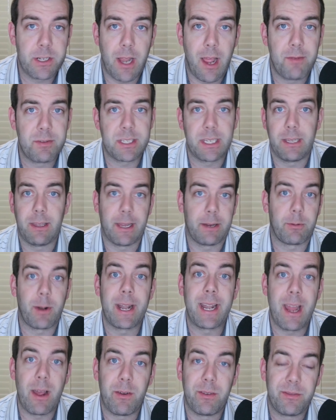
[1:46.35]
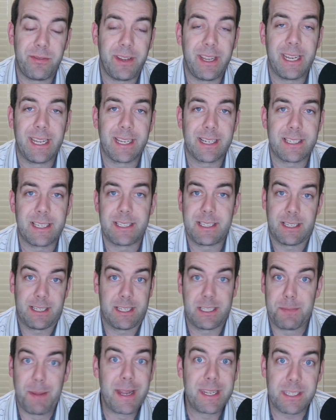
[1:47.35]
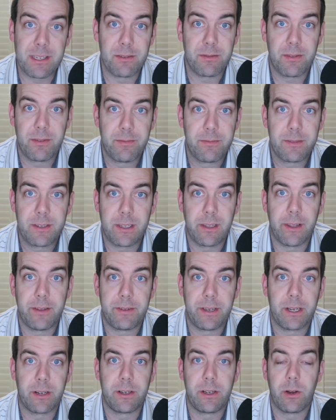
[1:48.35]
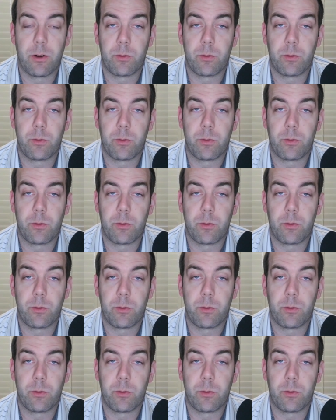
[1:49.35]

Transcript: Obviously, like right now in Phoenix, it's expensive to live here.